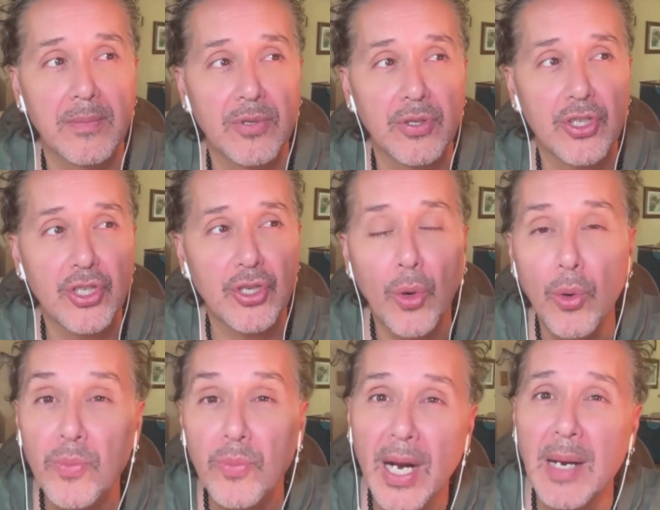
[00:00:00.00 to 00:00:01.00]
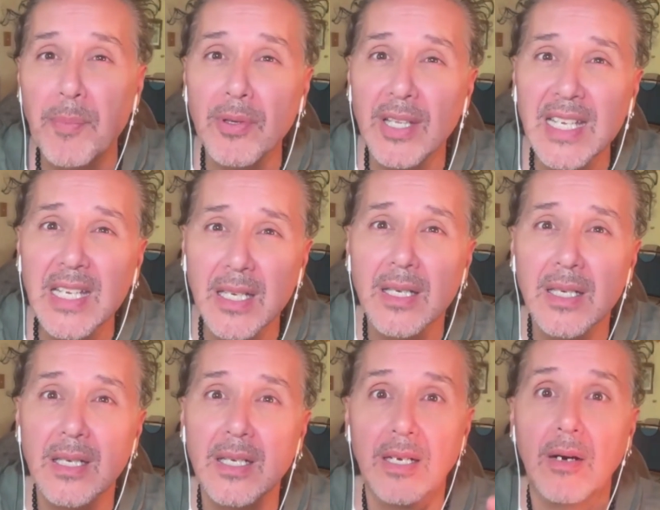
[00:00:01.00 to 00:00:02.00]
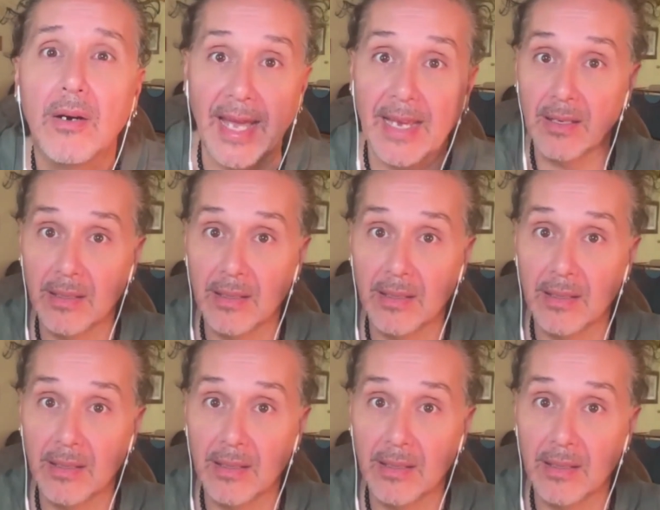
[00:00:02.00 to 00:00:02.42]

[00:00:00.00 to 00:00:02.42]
shown properly. Okay,